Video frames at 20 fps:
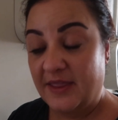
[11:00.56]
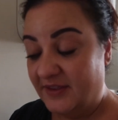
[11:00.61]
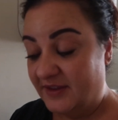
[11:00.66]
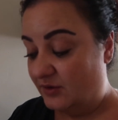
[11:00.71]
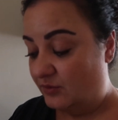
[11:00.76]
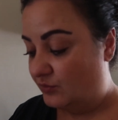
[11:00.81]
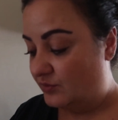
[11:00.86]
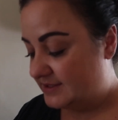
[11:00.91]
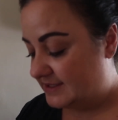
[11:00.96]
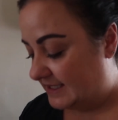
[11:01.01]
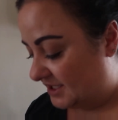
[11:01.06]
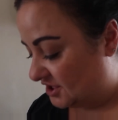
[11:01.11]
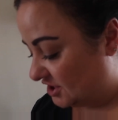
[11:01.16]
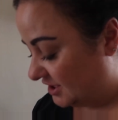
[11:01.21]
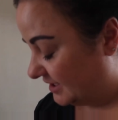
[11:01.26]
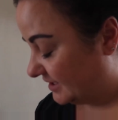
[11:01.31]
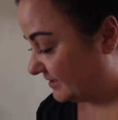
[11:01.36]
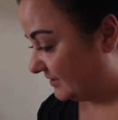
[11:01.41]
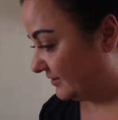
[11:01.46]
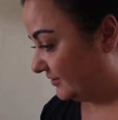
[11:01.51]
And then I was
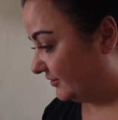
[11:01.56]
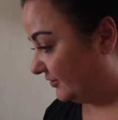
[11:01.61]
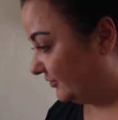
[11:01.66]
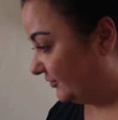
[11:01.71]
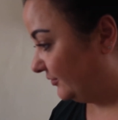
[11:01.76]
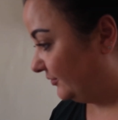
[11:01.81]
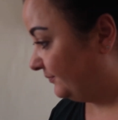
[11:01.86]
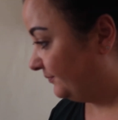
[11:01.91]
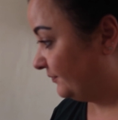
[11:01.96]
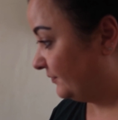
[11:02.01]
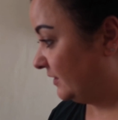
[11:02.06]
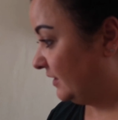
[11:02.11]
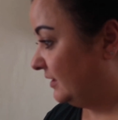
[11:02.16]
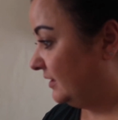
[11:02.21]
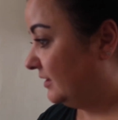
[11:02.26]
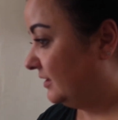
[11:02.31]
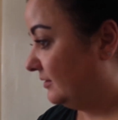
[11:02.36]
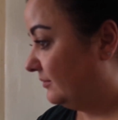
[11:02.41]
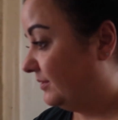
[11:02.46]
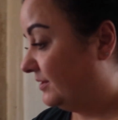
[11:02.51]
actually going to
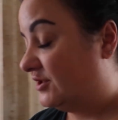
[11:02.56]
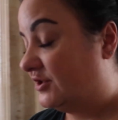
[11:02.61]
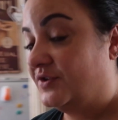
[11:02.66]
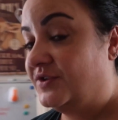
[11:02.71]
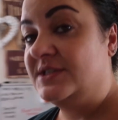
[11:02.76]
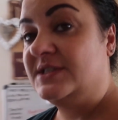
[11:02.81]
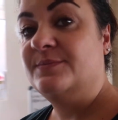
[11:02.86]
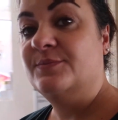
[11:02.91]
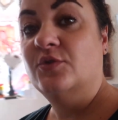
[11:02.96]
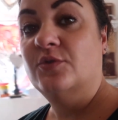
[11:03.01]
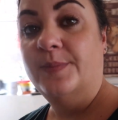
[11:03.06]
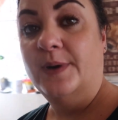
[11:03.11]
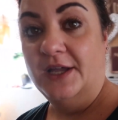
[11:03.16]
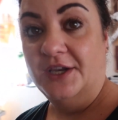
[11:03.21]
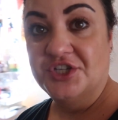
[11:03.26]
be doing some more